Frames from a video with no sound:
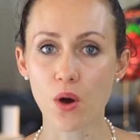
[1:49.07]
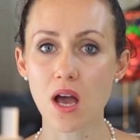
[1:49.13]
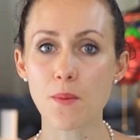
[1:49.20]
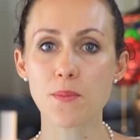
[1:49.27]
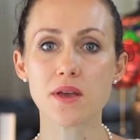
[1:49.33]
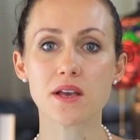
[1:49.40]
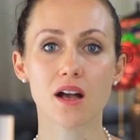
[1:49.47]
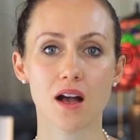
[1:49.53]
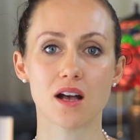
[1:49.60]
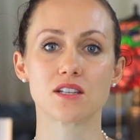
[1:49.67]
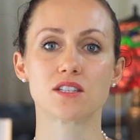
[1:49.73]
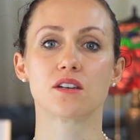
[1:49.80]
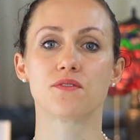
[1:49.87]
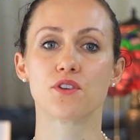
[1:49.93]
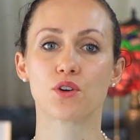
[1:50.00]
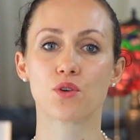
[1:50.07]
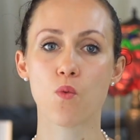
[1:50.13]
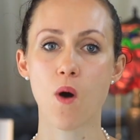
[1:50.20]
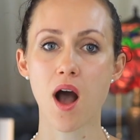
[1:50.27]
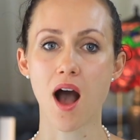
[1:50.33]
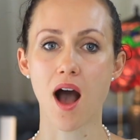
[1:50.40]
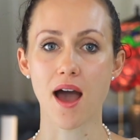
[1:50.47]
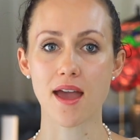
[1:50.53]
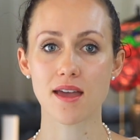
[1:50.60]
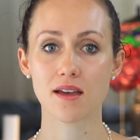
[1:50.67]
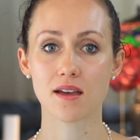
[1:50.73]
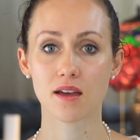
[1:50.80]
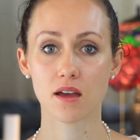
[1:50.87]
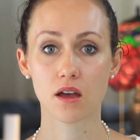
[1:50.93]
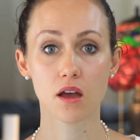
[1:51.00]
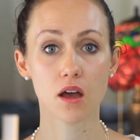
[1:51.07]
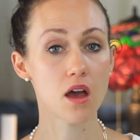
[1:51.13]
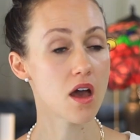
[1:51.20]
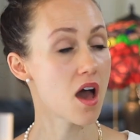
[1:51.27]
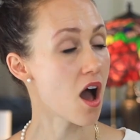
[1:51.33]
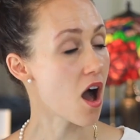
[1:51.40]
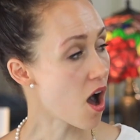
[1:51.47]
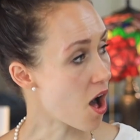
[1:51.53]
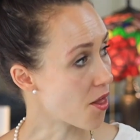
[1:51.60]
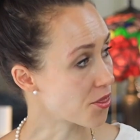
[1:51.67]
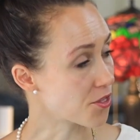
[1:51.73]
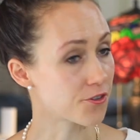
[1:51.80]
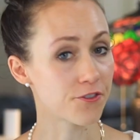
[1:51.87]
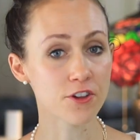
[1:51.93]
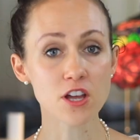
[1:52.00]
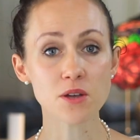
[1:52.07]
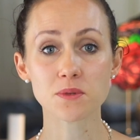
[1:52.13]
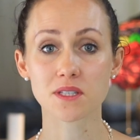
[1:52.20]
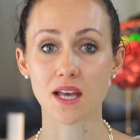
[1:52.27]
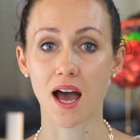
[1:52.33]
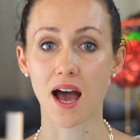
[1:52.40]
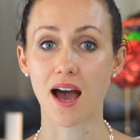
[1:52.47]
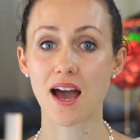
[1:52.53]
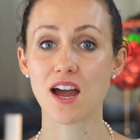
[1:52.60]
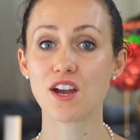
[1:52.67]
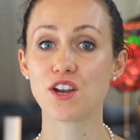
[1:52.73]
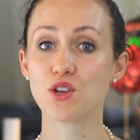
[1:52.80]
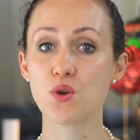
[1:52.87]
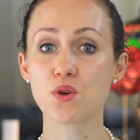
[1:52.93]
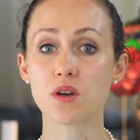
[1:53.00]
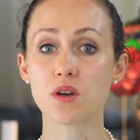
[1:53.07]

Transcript: it because of your why. On the flip side, you